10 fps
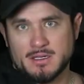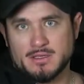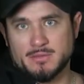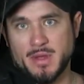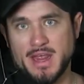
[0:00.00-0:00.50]

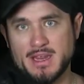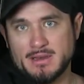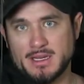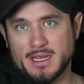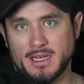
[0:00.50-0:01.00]
the
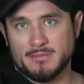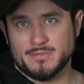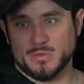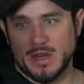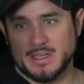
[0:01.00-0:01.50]
bait in it,
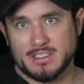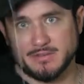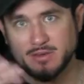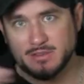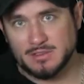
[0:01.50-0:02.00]
right, at
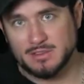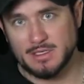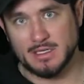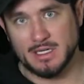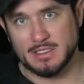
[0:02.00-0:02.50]
different,
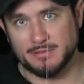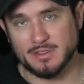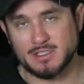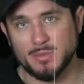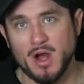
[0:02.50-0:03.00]
at
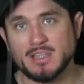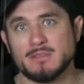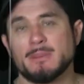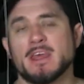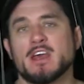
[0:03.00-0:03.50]
different spots.
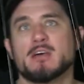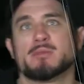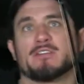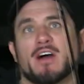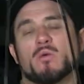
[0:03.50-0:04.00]

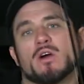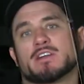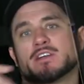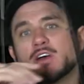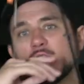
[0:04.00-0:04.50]
But if I wanted
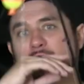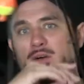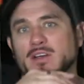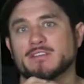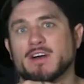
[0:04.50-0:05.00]
to go, if I,
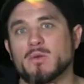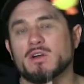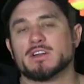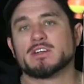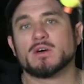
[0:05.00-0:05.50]
if I
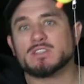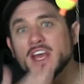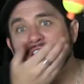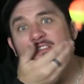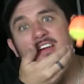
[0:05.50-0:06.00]
wanted to go
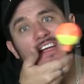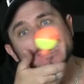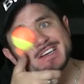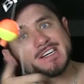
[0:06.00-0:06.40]
10 feet,